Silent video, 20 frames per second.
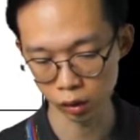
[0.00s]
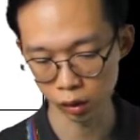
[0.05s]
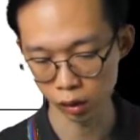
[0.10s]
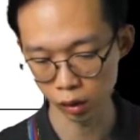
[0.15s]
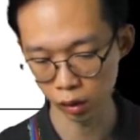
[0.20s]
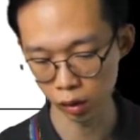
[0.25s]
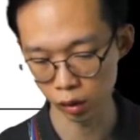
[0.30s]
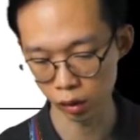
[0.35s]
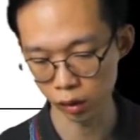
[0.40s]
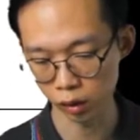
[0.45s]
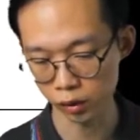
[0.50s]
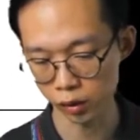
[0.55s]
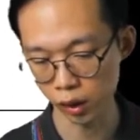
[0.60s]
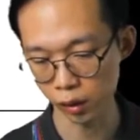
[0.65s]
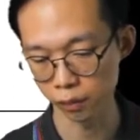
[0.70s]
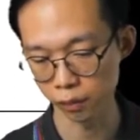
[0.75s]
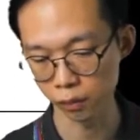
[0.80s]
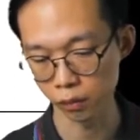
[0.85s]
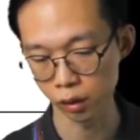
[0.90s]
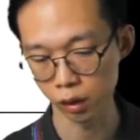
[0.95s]
the
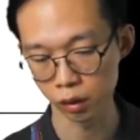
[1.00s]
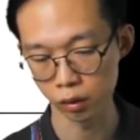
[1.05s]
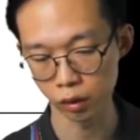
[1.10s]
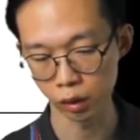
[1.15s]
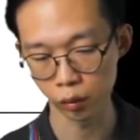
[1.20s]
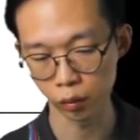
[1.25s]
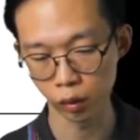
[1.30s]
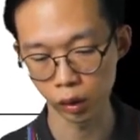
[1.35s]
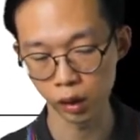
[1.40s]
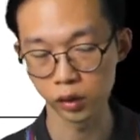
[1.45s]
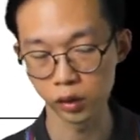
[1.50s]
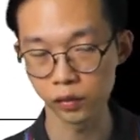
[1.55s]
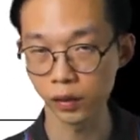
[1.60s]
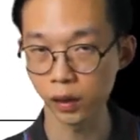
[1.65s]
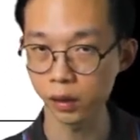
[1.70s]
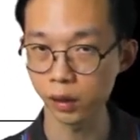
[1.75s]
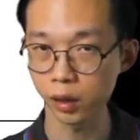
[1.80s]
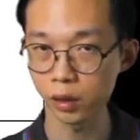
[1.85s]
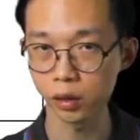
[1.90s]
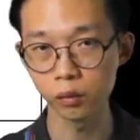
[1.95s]
same, right? One is
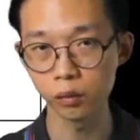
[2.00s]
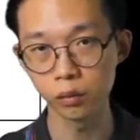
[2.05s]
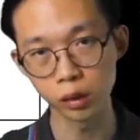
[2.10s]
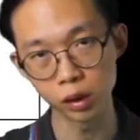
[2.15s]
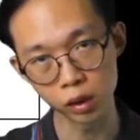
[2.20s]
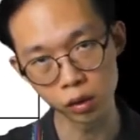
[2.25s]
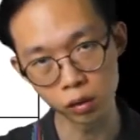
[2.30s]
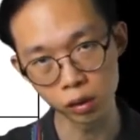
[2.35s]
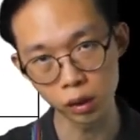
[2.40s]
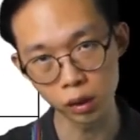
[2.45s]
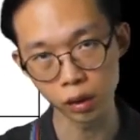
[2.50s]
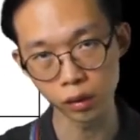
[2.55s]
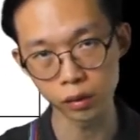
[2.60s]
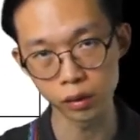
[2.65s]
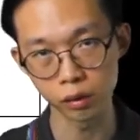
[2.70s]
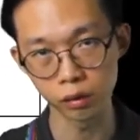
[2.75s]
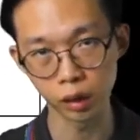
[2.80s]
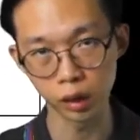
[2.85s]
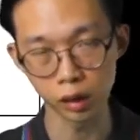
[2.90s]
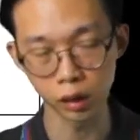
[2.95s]
5,000, one is 3,000,
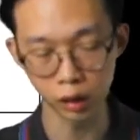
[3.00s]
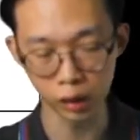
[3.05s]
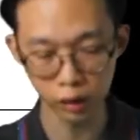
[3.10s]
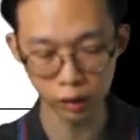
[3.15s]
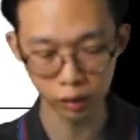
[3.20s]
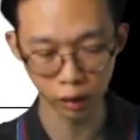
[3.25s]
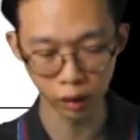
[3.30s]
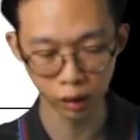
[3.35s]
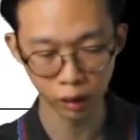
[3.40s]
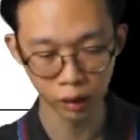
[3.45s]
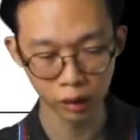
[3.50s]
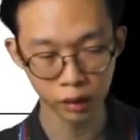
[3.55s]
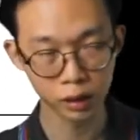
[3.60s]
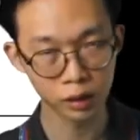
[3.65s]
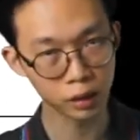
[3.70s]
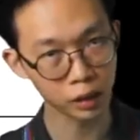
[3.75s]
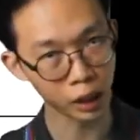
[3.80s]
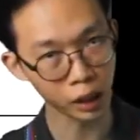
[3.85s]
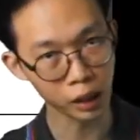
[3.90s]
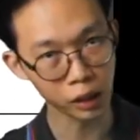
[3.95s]
right? This
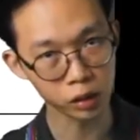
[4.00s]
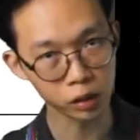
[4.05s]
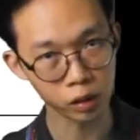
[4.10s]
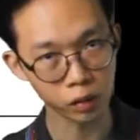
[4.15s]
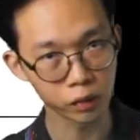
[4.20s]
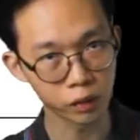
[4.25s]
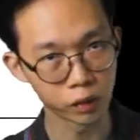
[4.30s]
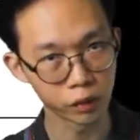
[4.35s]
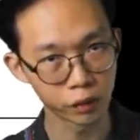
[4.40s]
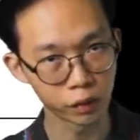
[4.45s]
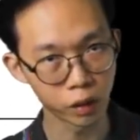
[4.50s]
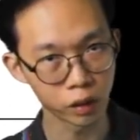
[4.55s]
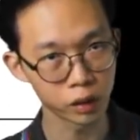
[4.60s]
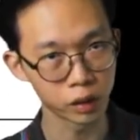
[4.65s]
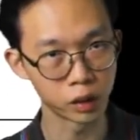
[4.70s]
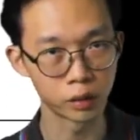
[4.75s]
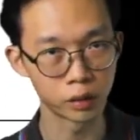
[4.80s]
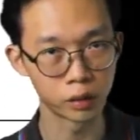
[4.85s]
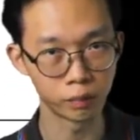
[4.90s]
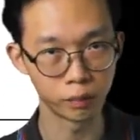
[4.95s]
size of the force
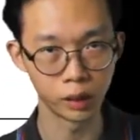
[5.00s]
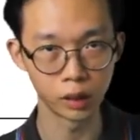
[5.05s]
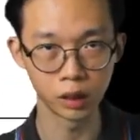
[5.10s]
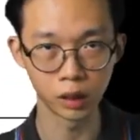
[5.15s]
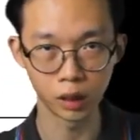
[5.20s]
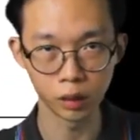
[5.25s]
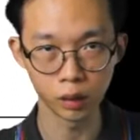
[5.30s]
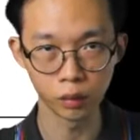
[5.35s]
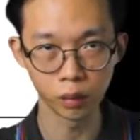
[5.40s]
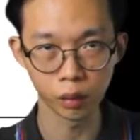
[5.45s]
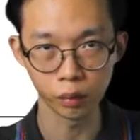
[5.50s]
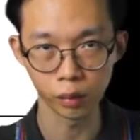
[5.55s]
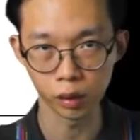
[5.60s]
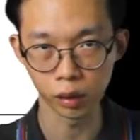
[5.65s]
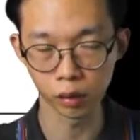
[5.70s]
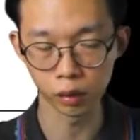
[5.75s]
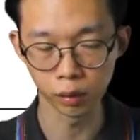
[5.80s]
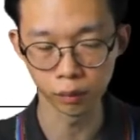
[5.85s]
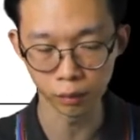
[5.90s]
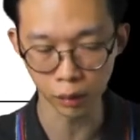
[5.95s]
is basically what we
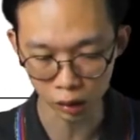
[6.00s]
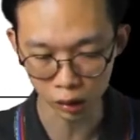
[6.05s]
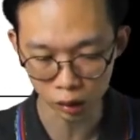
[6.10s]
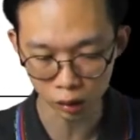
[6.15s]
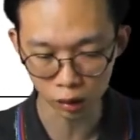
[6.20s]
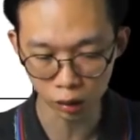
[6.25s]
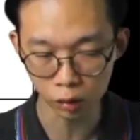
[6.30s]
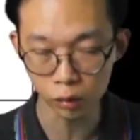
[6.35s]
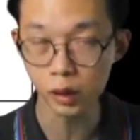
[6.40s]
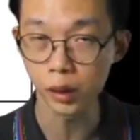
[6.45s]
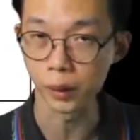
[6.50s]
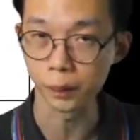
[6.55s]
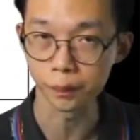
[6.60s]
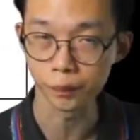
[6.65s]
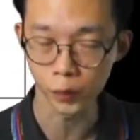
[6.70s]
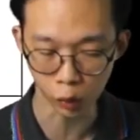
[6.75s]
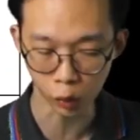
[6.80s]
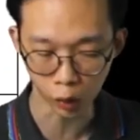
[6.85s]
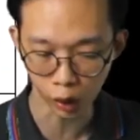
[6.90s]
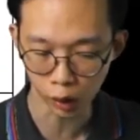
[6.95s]
call the magnitude,
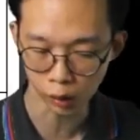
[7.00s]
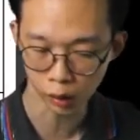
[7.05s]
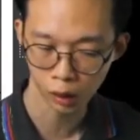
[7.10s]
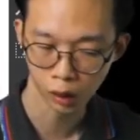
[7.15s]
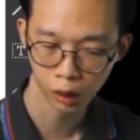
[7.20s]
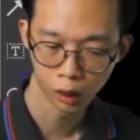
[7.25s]
okay?